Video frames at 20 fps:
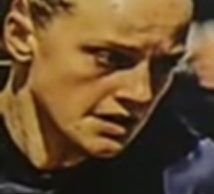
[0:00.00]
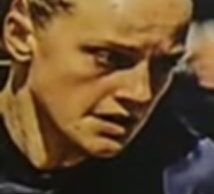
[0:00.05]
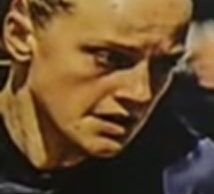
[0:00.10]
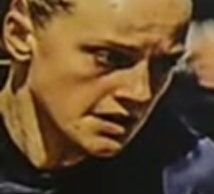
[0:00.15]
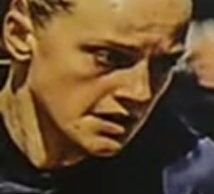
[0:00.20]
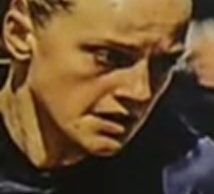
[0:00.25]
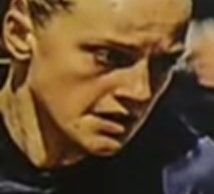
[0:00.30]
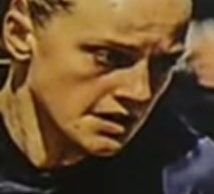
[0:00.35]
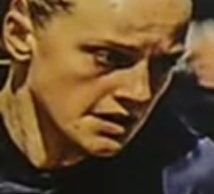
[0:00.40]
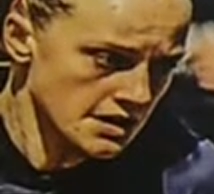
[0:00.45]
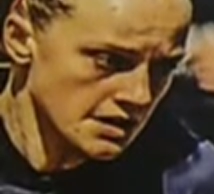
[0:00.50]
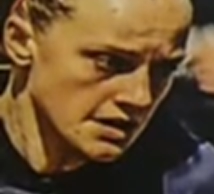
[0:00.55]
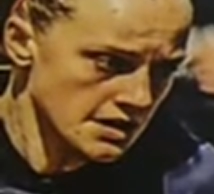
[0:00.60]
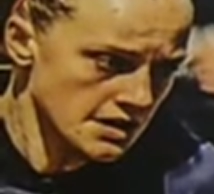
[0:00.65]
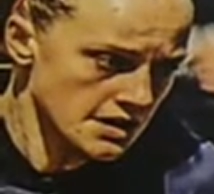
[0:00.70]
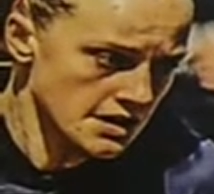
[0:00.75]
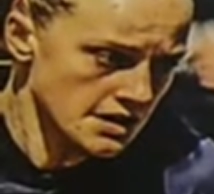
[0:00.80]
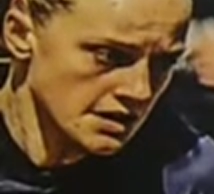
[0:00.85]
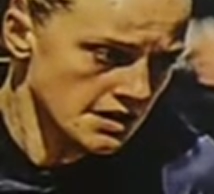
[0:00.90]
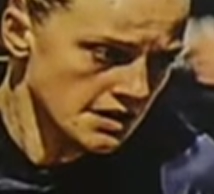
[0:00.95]

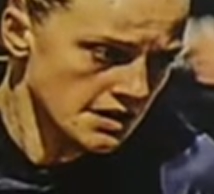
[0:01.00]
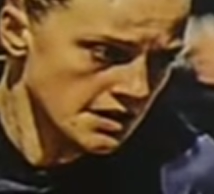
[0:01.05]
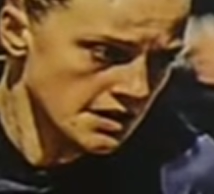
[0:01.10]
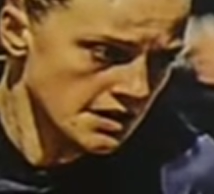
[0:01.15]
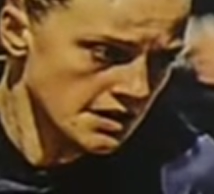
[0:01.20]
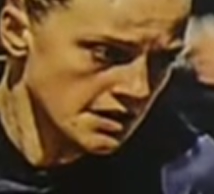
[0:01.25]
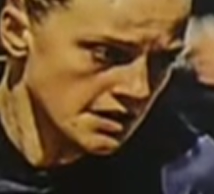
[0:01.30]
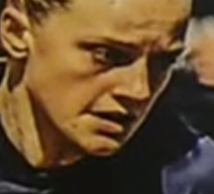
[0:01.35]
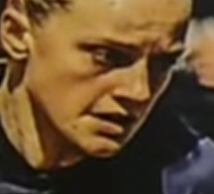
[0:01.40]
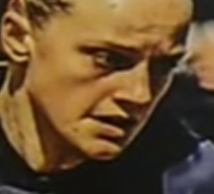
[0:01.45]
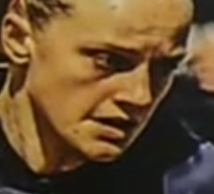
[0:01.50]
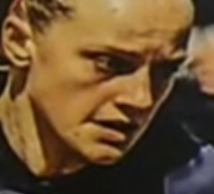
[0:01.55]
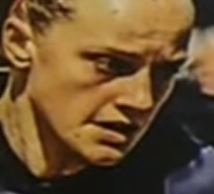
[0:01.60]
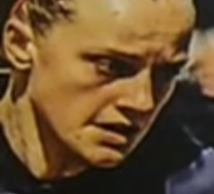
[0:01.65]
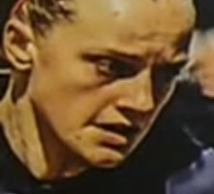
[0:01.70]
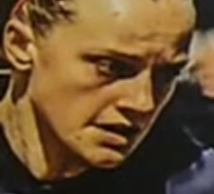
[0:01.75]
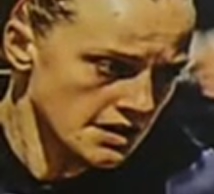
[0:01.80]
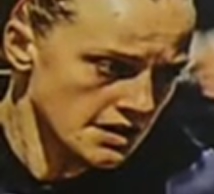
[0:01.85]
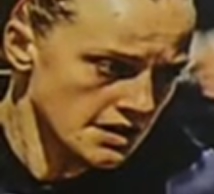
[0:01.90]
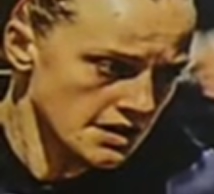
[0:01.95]

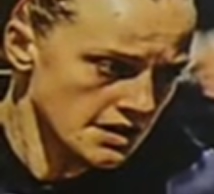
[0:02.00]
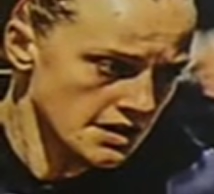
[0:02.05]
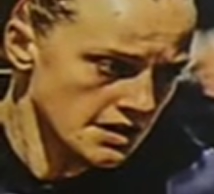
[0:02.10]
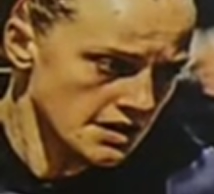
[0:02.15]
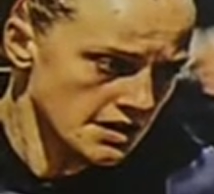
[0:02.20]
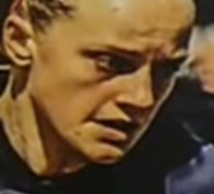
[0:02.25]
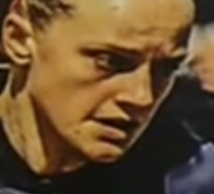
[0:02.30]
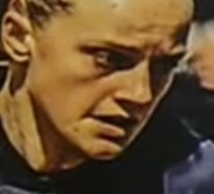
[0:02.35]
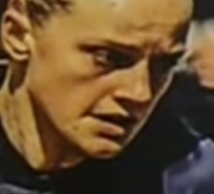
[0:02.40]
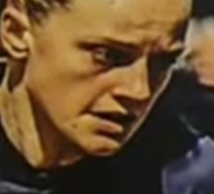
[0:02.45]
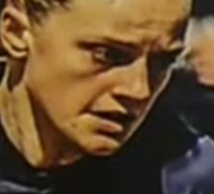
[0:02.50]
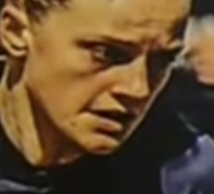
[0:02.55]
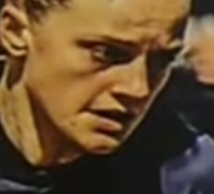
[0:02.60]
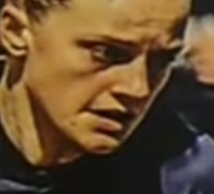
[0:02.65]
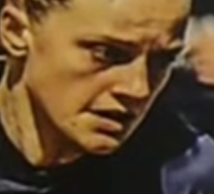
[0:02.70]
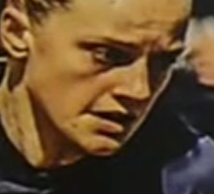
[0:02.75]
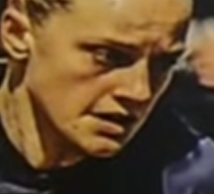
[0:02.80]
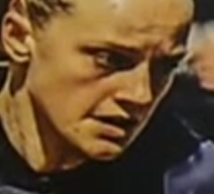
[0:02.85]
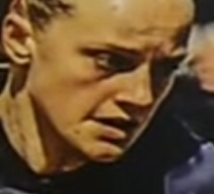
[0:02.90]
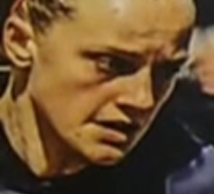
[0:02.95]

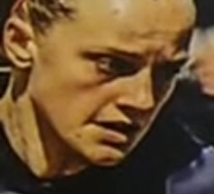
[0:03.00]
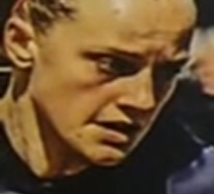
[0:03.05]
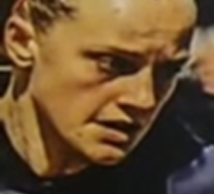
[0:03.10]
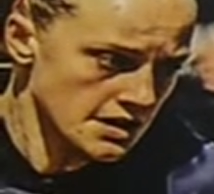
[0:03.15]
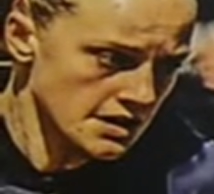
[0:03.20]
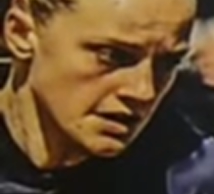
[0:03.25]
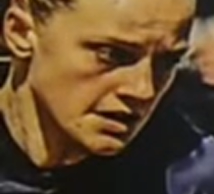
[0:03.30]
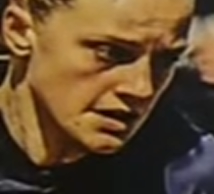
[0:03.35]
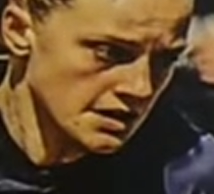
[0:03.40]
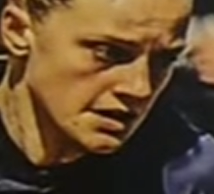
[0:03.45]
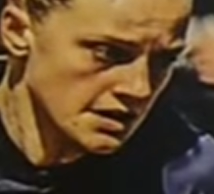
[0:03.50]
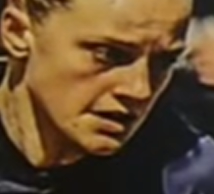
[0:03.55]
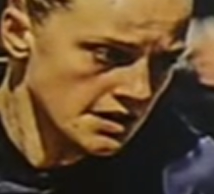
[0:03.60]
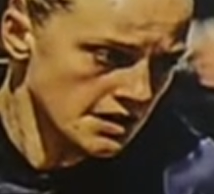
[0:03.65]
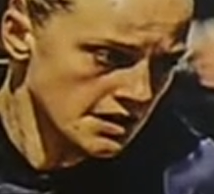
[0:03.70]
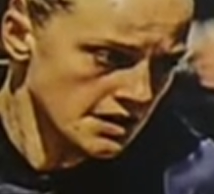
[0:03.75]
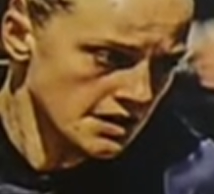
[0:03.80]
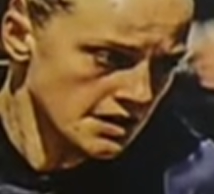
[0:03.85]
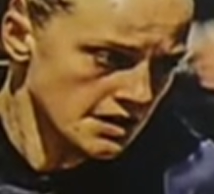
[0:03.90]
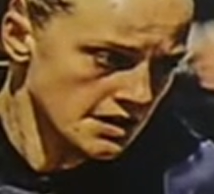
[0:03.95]

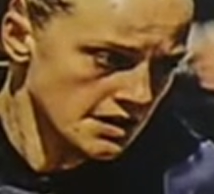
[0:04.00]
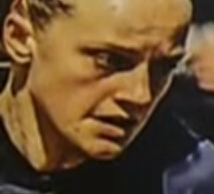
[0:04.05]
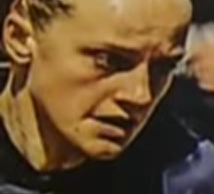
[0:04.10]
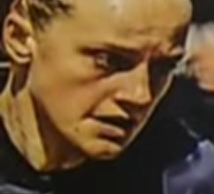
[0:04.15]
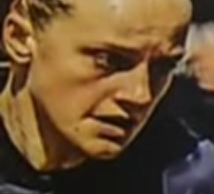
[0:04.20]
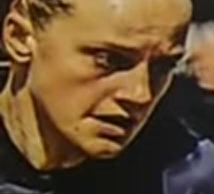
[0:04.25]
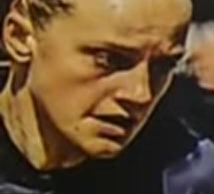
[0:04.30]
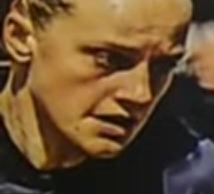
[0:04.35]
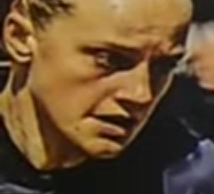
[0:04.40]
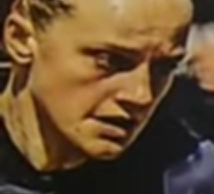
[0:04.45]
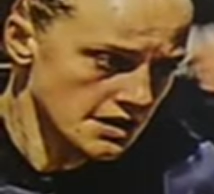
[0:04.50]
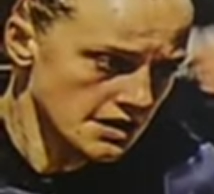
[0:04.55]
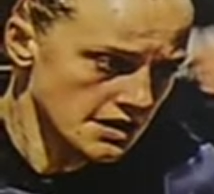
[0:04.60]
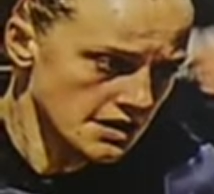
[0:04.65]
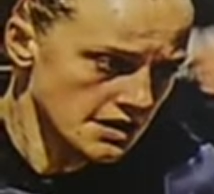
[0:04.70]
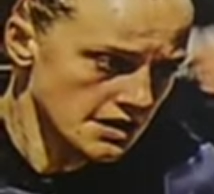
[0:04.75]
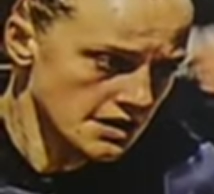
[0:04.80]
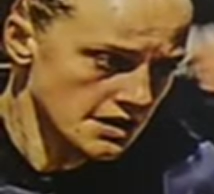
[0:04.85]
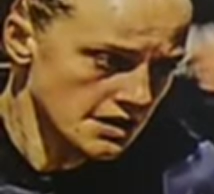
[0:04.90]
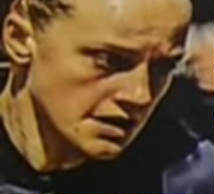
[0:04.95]

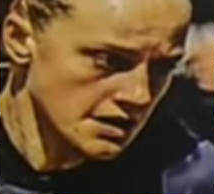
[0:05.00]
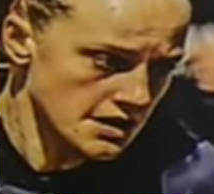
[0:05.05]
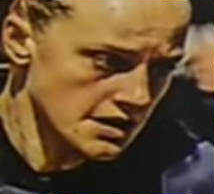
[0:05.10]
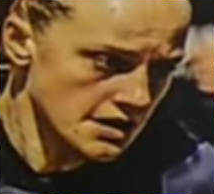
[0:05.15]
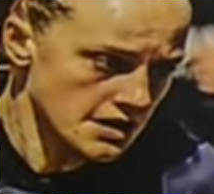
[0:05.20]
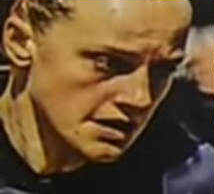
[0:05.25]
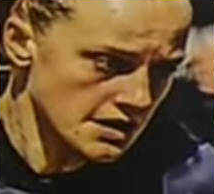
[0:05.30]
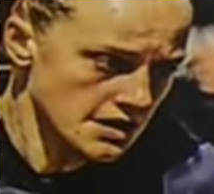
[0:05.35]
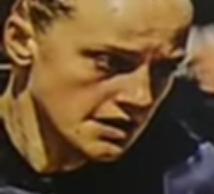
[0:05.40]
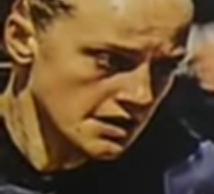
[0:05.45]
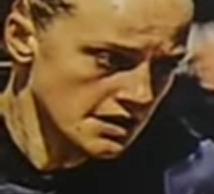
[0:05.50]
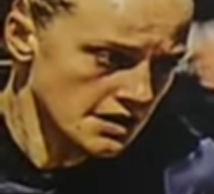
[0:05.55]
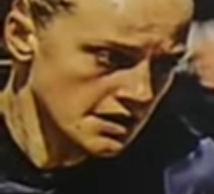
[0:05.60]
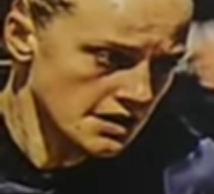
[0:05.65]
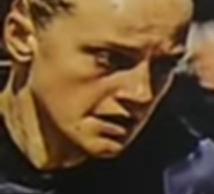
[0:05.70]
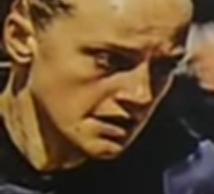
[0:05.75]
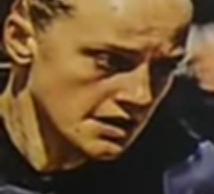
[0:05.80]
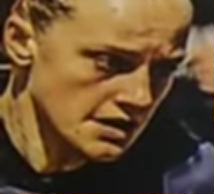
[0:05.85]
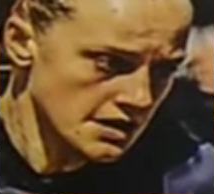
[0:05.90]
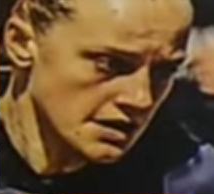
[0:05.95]

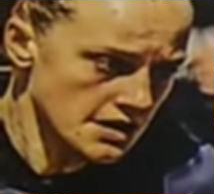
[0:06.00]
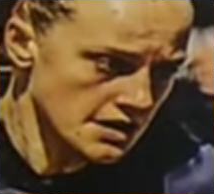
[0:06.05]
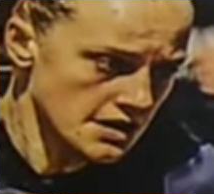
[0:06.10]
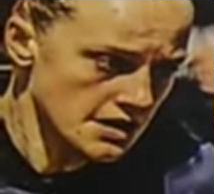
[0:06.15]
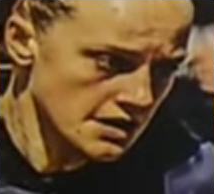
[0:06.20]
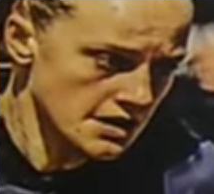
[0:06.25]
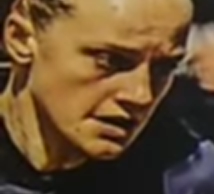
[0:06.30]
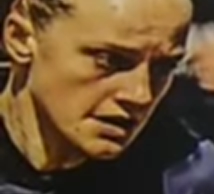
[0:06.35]
The person shown says nothing.